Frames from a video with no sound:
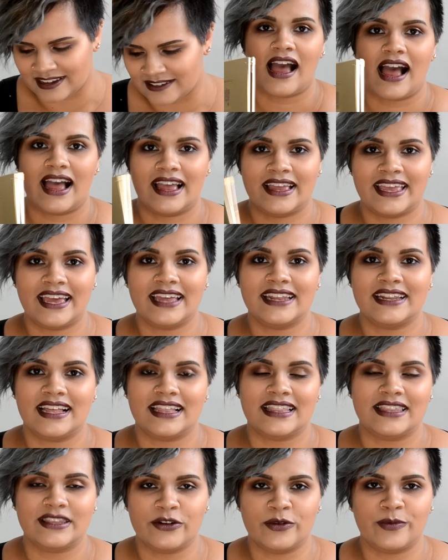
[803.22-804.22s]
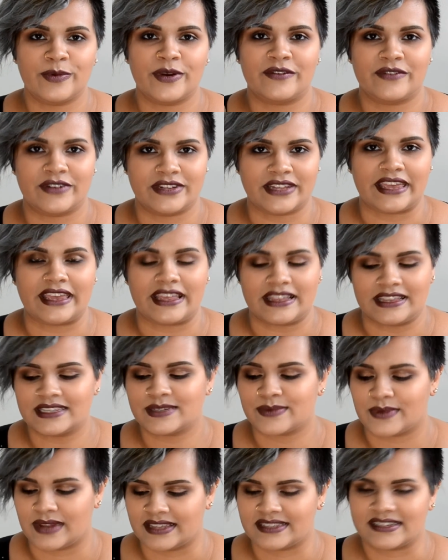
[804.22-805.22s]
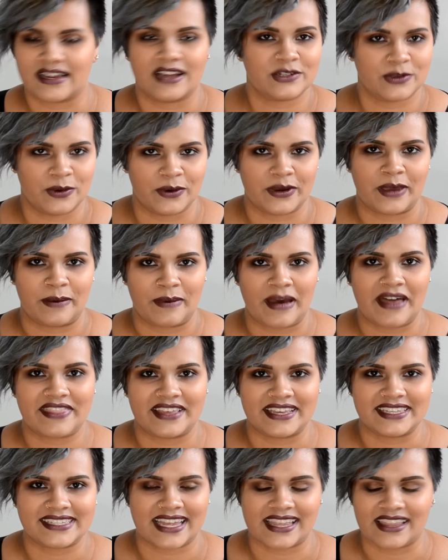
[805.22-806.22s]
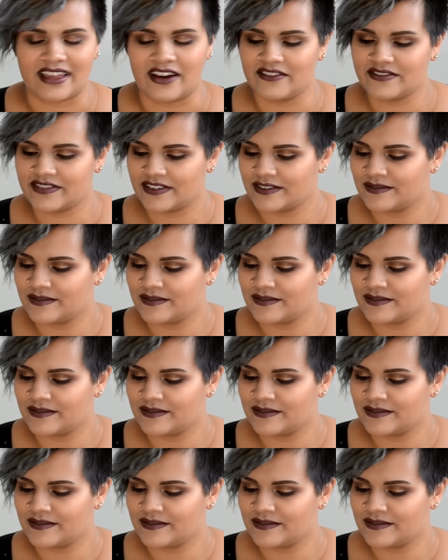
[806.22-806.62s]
I get a little bit ridiculous when I start talking about things I love.